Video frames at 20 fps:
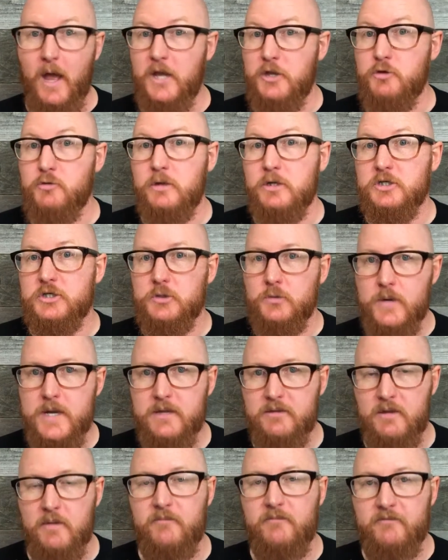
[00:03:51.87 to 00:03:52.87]
and you can
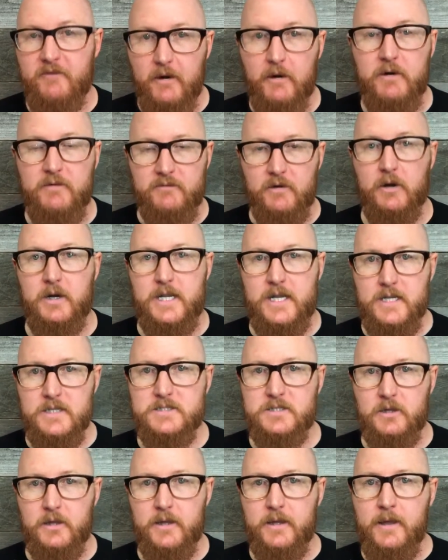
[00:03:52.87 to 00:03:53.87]
tweak them very, very
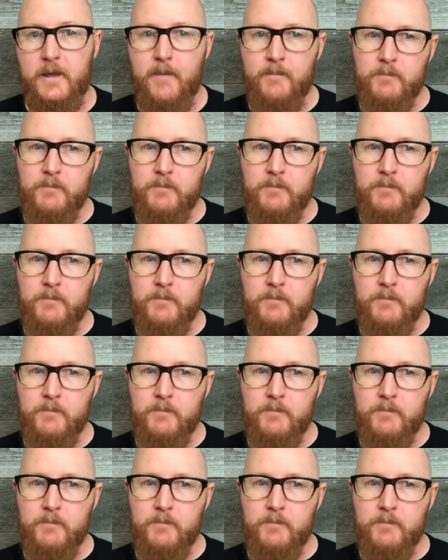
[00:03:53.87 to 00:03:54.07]
easily.